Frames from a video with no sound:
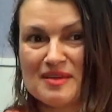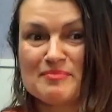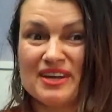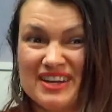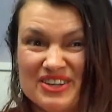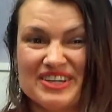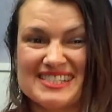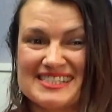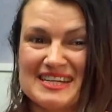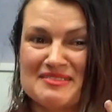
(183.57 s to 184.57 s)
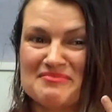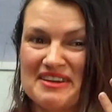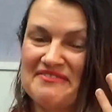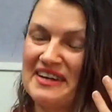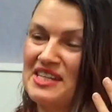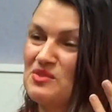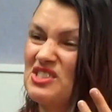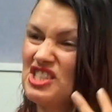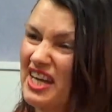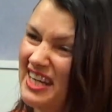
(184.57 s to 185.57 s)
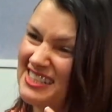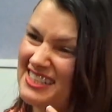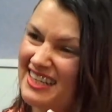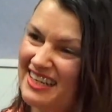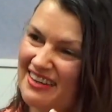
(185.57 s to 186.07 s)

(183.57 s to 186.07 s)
But I noticed that my face was changing.